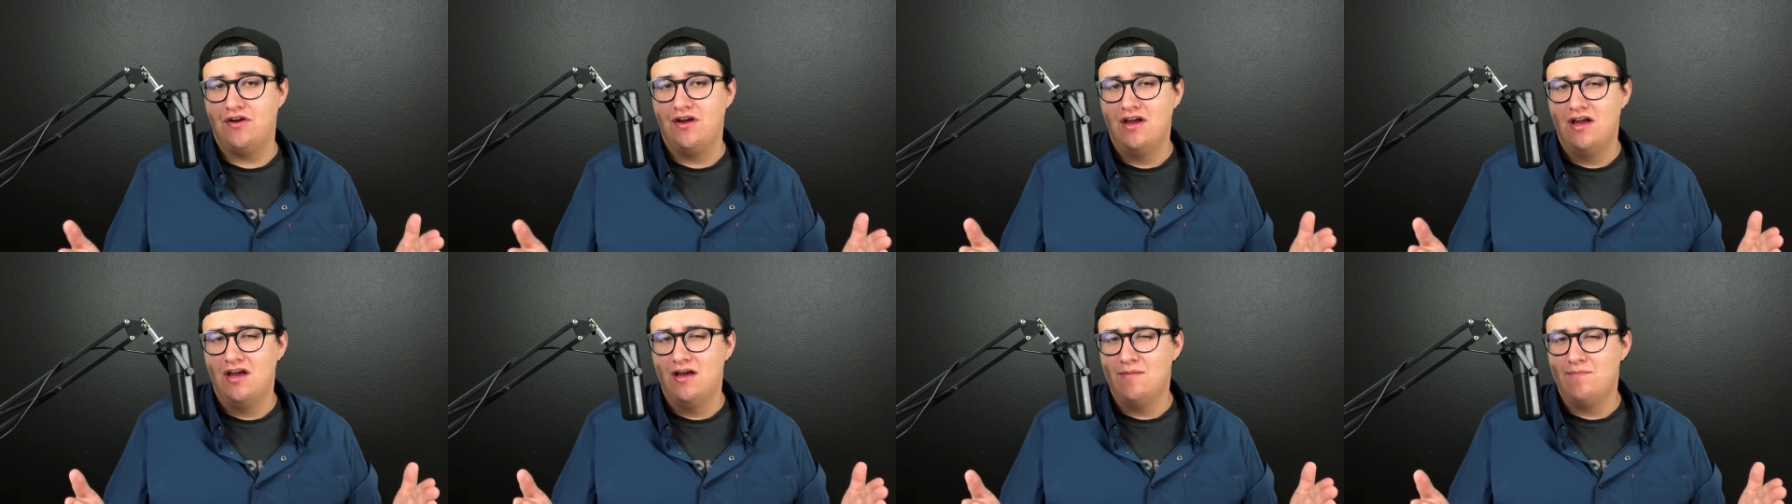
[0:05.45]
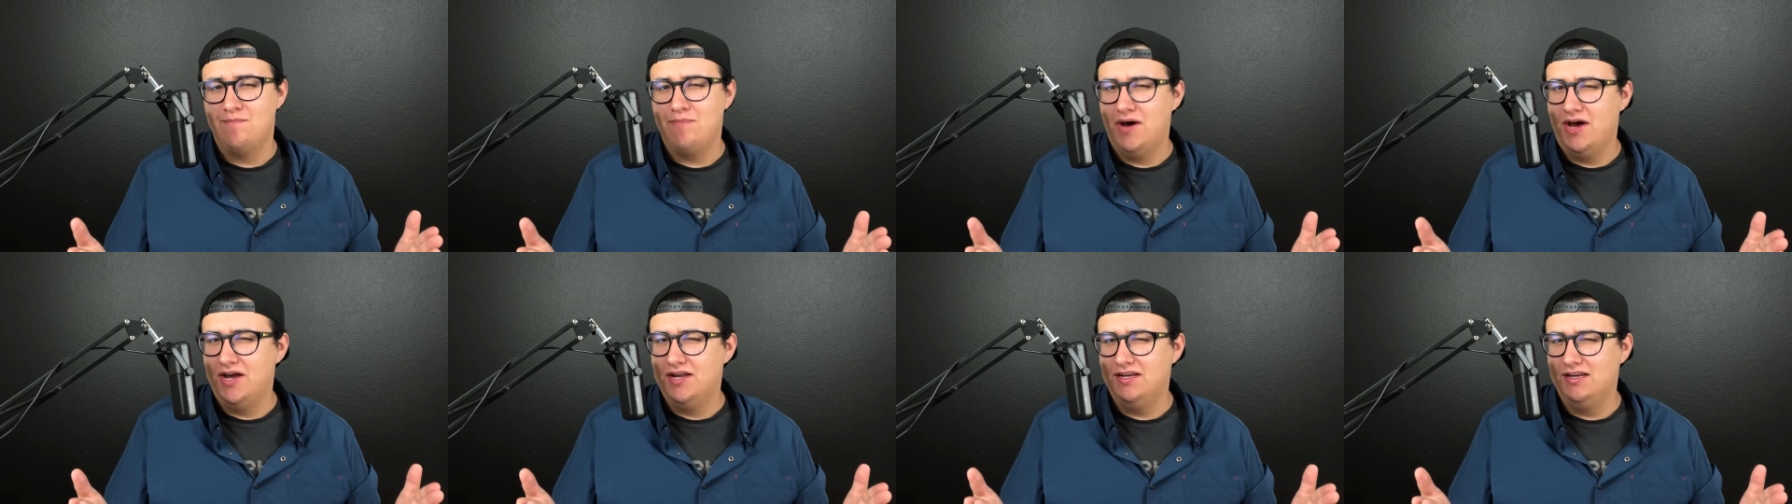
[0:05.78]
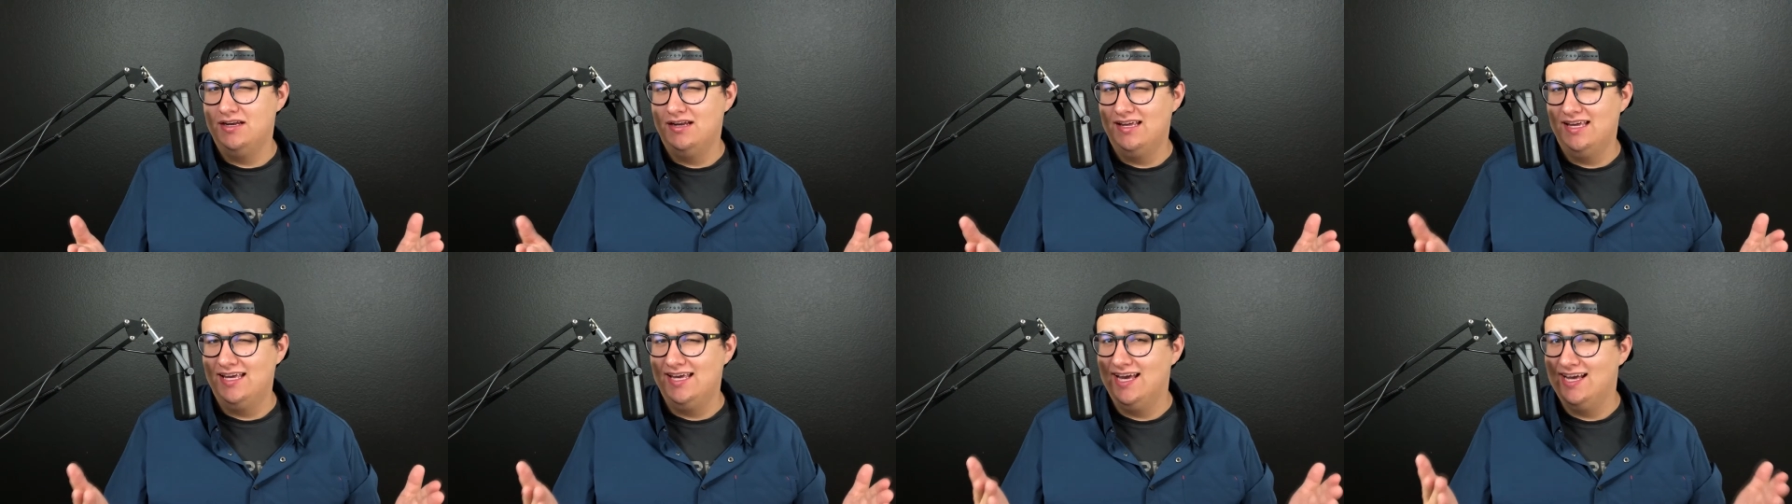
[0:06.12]
but
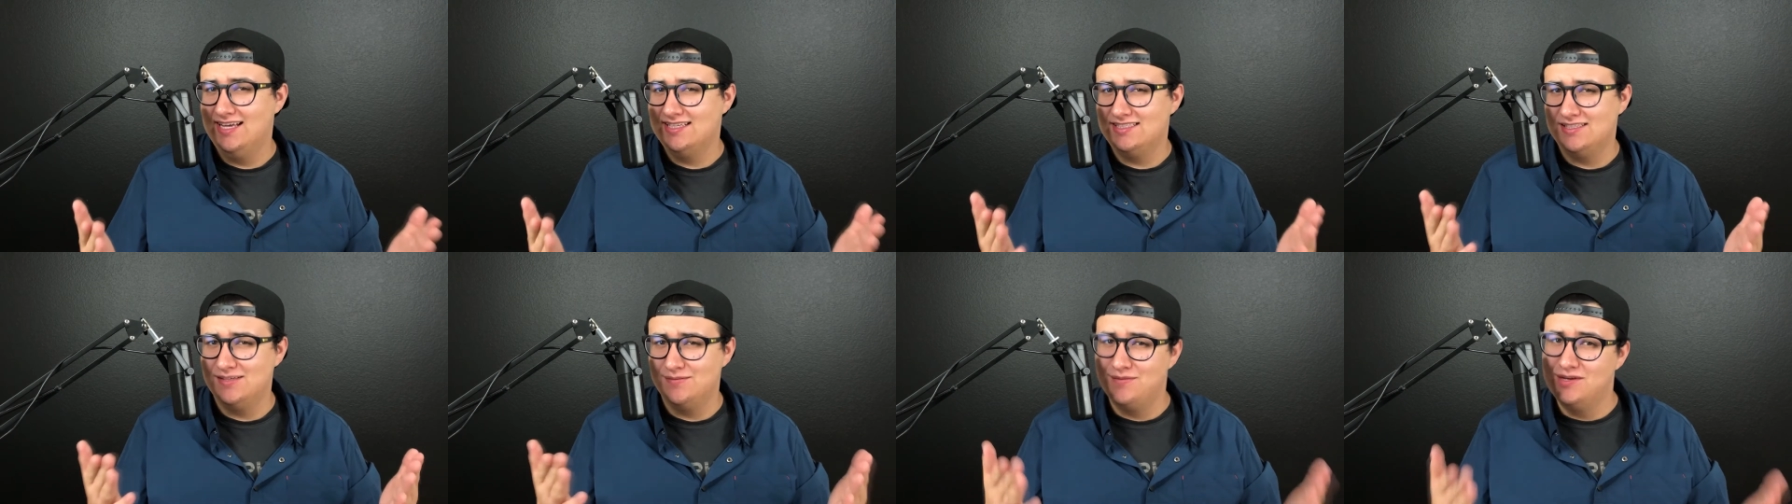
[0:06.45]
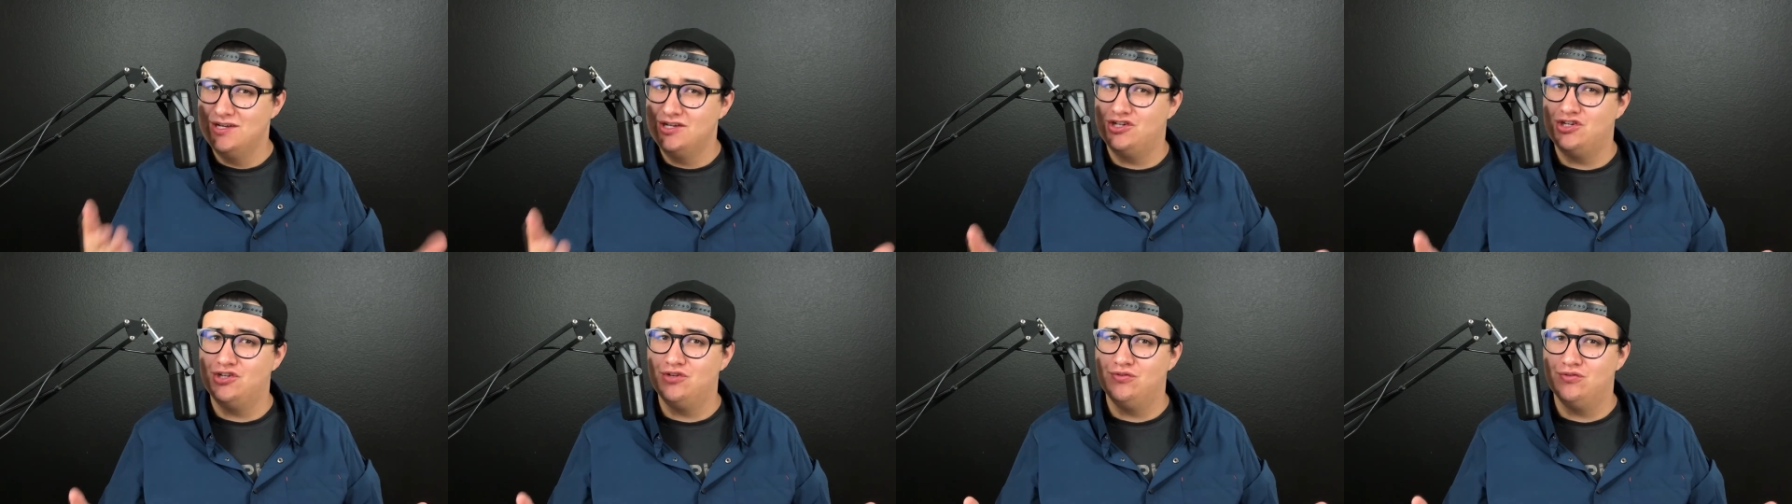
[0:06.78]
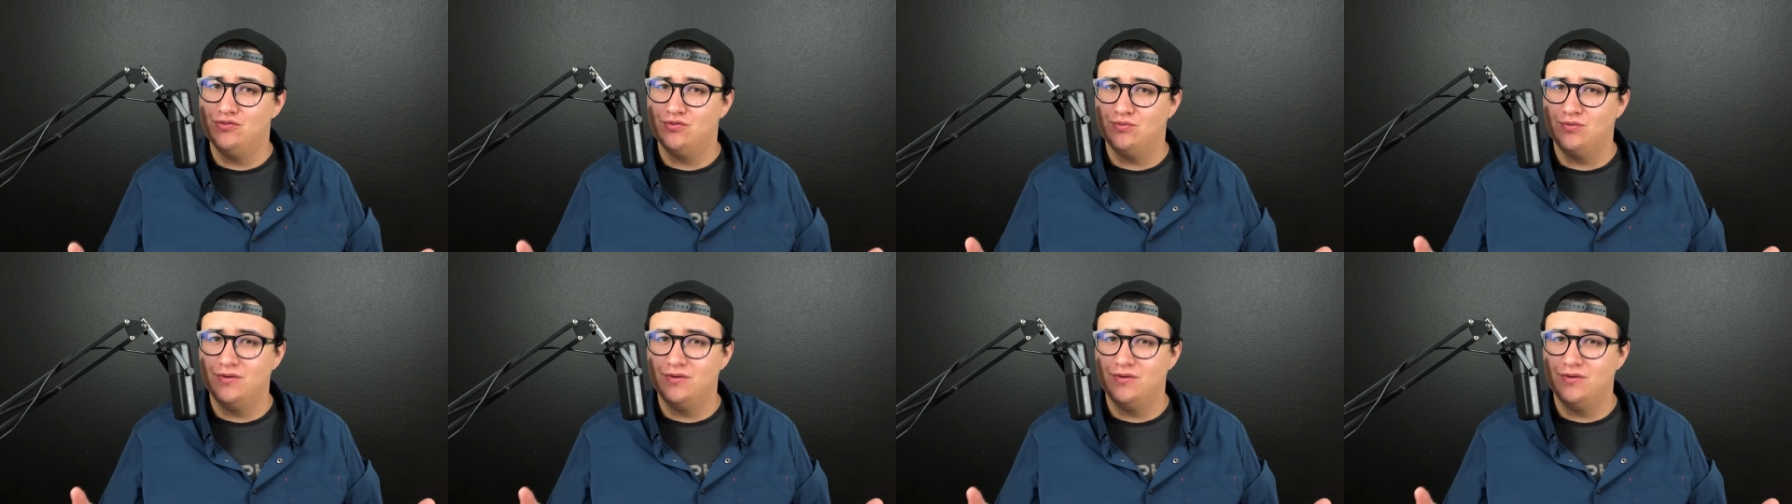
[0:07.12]
he has some issues.